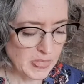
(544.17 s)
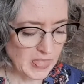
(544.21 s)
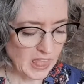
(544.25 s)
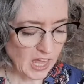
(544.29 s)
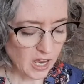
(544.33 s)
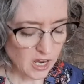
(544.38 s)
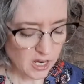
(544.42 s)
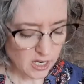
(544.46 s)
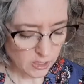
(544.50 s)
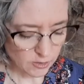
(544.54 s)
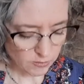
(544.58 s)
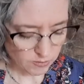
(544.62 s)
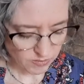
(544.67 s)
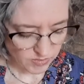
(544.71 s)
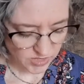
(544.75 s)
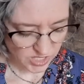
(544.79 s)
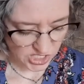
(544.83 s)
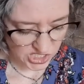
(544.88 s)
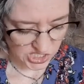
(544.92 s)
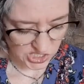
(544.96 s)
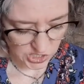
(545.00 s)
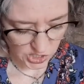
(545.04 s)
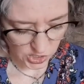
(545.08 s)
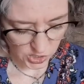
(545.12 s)
um,
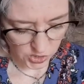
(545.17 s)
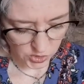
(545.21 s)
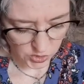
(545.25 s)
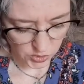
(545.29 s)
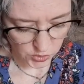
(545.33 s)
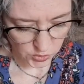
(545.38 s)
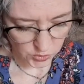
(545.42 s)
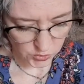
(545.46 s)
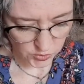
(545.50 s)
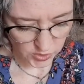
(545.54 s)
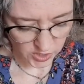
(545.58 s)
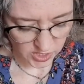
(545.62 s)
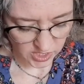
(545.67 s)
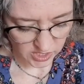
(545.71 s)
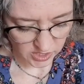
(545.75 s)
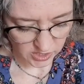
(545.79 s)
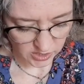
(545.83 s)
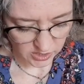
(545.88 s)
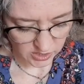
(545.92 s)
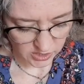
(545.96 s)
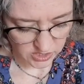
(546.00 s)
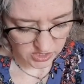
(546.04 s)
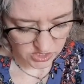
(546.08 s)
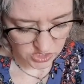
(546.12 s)
so,
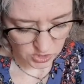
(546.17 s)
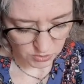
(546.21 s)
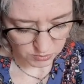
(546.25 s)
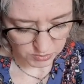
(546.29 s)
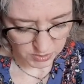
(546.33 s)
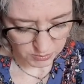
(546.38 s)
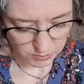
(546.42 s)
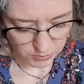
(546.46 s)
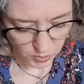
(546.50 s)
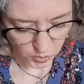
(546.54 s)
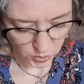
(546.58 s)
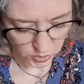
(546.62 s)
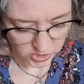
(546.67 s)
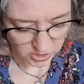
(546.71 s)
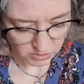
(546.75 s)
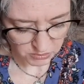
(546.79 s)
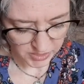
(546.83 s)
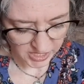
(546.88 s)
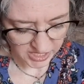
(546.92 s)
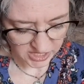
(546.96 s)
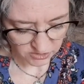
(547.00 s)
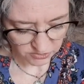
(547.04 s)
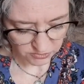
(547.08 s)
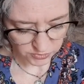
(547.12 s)
uh, so be bold and
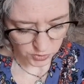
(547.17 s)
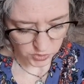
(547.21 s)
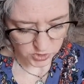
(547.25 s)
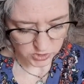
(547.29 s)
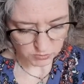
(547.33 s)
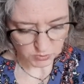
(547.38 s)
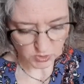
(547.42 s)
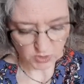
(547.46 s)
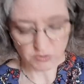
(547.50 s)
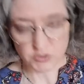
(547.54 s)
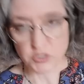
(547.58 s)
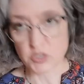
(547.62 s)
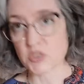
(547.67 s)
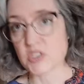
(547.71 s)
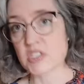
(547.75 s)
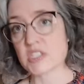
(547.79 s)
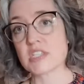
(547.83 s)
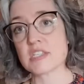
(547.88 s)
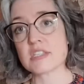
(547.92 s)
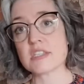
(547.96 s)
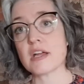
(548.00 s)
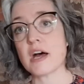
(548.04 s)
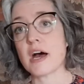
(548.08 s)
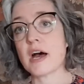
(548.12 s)
make the first move. So this
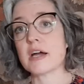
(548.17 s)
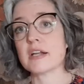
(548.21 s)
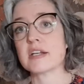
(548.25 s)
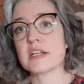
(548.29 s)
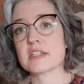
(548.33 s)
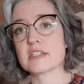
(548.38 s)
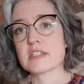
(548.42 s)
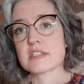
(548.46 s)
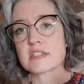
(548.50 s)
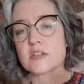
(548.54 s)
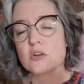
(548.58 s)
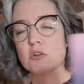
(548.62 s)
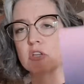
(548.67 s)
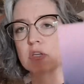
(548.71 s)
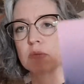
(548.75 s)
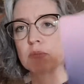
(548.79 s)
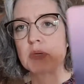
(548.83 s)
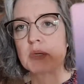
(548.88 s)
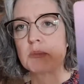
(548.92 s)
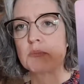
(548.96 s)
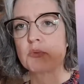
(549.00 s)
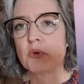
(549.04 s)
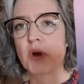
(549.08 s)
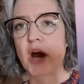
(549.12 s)
is not necessarily
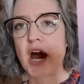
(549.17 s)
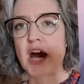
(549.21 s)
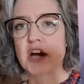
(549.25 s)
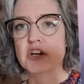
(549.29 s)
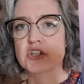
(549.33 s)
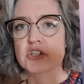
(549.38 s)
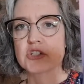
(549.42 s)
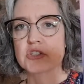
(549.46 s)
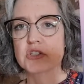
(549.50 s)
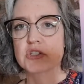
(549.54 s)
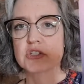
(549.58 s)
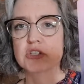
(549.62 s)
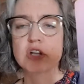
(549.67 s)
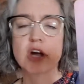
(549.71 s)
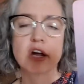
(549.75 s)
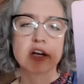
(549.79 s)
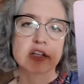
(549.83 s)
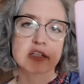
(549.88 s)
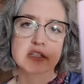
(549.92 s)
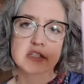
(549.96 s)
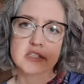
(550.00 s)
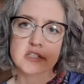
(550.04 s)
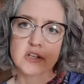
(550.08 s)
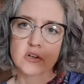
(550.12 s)
be brash. This is not
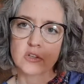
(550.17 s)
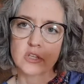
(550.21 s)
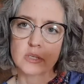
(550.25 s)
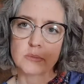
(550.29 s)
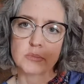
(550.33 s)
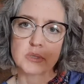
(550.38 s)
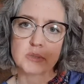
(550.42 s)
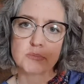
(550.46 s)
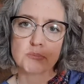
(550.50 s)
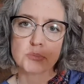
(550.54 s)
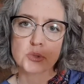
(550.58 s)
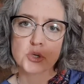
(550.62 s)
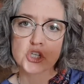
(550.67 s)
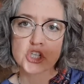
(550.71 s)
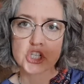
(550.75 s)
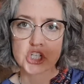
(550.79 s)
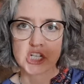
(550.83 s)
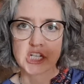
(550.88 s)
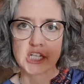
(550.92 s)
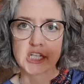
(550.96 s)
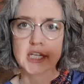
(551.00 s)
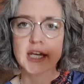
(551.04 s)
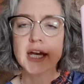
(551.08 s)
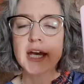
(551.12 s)
necessarily be
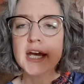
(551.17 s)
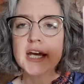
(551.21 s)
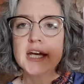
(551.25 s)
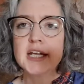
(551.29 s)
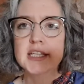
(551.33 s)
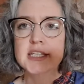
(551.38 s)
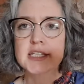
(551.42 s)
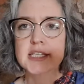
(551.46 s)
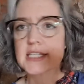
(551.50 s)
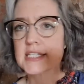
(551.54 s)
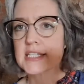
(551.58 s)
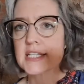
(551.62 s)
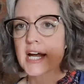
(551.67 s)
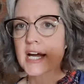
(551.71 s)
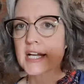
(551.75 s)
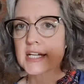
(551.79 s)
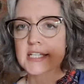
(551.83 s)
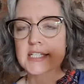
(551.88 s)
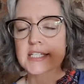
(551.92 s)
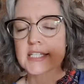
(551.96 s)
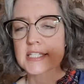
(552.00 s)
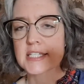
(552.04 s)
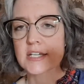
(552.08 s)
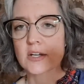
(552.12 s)
pushy. This is not
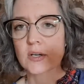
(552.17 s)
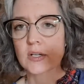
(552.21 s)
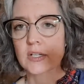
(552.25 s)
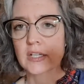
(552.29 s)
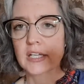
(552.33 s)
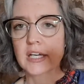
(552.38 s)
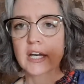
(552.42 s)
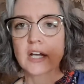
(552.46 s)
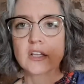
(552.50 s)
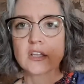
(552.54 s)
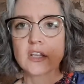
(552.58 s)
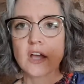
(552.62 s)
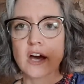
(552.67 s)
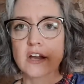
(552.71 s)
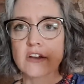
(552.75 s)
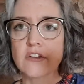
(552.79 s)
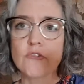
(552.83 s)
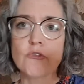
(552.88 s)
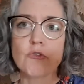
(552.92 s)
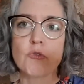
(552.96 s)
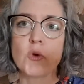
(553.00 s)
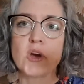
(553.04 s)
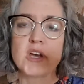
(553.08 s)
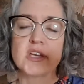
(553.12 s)
necessarily a lot
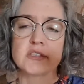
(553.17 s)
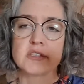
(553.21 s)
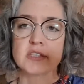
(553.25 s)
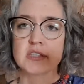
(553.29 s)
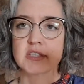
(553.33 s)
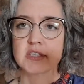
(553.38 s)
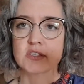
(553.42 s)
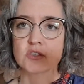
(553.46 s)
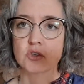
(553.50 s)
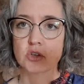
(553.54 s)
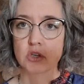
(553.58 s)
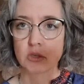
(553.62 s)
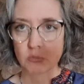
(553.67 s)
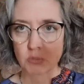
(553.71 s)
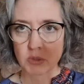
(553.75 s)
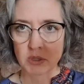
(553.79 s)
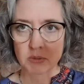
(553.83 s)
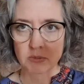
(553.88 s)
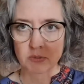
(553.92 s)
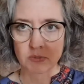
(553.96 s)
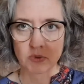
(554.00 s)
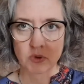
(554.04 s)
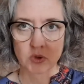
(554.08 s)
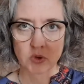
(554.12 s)
of ways that this could
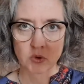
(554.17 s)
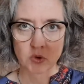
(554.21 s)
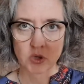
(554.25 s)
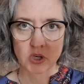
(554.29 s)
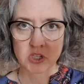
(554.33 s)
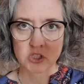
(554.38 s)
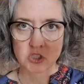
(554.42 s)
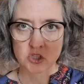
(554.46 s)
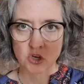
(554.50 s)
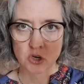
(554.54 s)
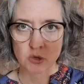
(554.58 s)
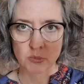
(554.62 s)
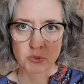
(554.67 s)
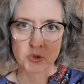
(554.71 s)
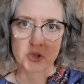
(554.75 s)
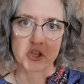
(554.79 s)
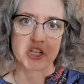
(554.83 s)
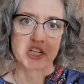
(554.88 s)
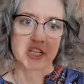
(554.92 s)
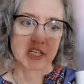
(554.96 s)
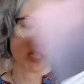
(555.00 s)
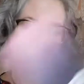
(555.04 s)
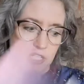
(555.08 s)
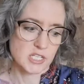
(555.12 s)
be
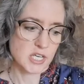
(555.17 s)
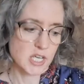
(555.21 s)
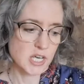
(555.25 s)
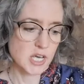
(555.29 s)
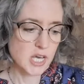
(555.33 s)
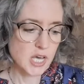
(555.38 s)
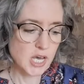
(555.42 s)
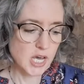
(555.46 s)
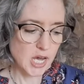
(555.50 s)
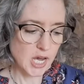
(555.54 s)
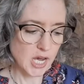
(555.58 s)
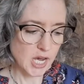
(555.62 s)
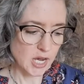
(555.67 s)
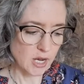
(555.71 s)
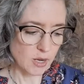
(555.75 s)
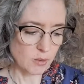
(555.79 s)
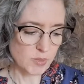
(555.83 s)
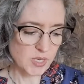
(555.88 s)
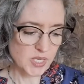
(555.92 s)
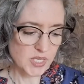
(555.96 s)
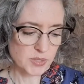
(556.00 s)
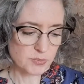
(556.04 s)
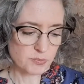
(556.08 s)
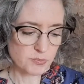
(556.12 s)
interpreted
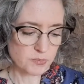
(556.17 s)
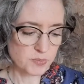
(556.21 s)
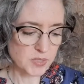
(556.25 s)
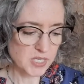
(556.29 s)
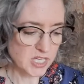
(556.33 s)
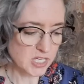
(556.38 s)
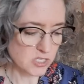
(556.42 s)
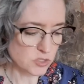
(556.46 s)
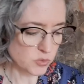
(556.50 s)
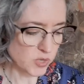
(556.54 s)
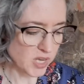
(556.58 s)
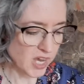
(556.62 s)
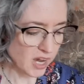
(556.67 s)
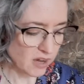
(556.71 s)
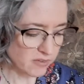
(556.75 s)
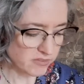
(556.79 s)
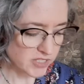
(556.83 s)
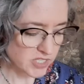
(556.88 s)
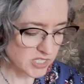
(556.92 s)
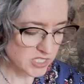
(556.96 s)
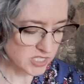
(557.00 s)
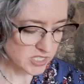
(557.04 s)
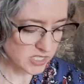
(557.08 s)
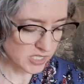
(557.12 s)
um, because we have
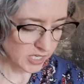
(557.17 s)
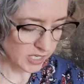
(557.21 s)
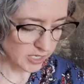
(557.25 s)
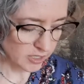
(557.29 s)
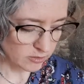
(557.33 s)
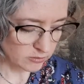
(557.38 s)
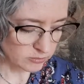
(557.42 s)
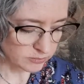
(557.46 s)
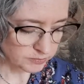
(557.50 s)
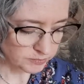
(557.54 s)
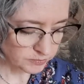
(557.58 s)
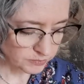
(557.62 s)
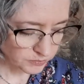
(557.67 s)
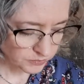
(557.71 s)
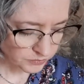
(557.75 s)
this, um,